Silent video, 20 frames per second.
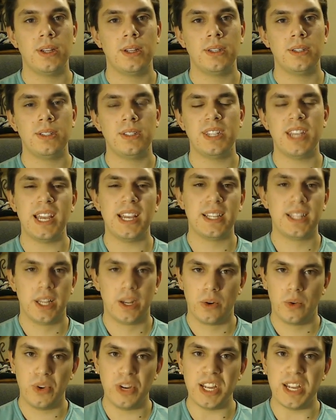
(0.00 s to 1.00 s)
take a
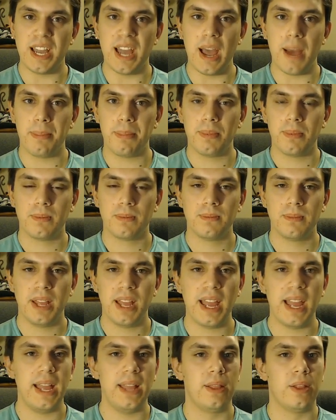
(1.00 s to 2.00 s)
little recap
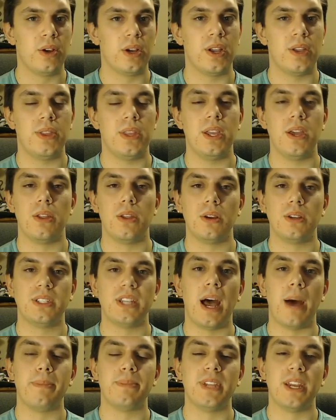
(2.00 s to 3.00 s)
and look at the other
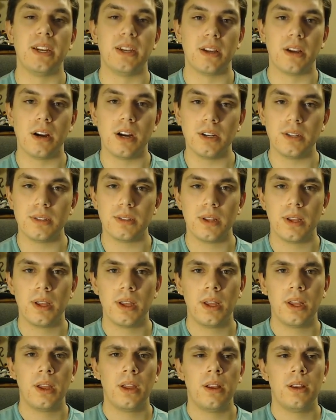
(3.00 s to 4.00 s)
top 10 cards.
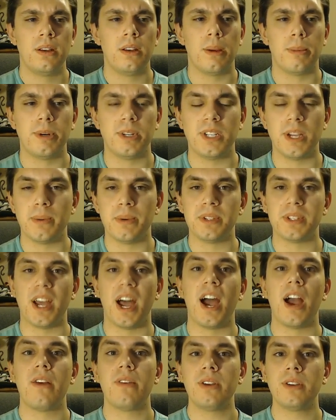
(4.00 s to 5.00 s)
Number 10 was
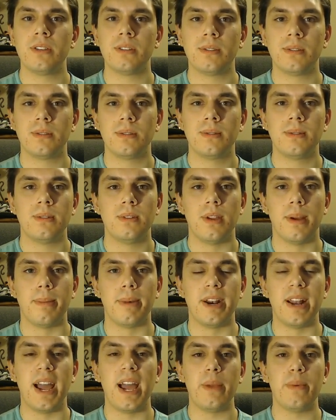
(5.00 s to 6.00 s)
Iris.
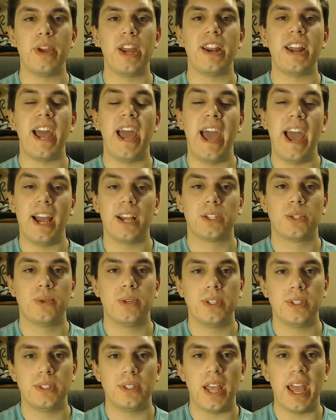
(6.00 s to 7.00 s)
Number 9 we had
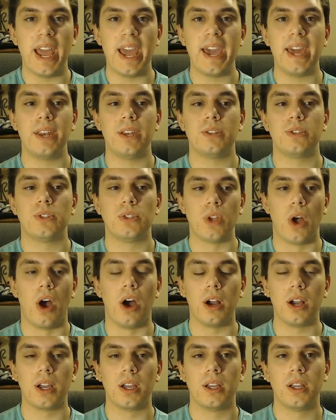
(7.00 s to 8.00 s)
Haxorus and
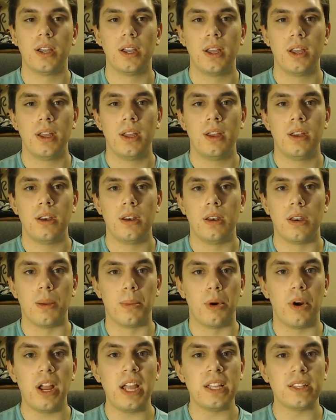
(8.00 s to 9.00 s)
Sock.
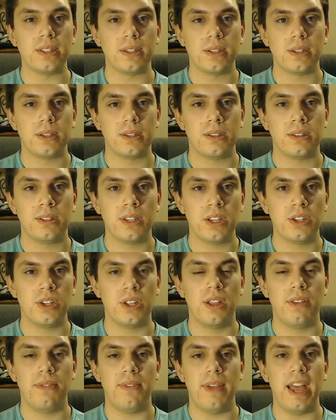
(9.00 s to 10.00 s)
Number 8,
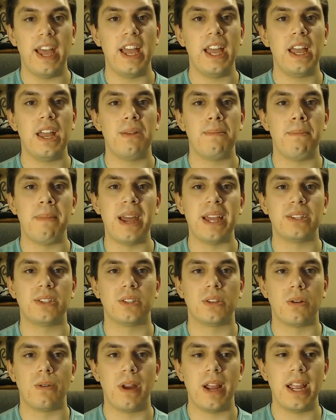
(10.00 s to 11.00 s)
Sigilif and
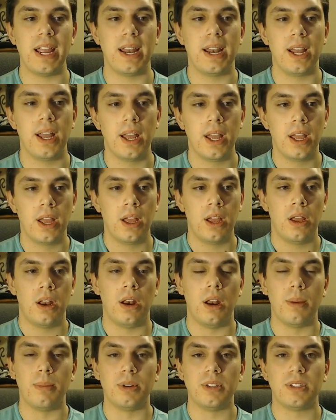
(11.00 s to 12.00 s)
Masquerade.
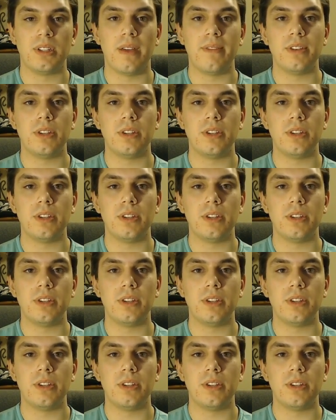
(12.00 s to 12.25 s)
Number 7,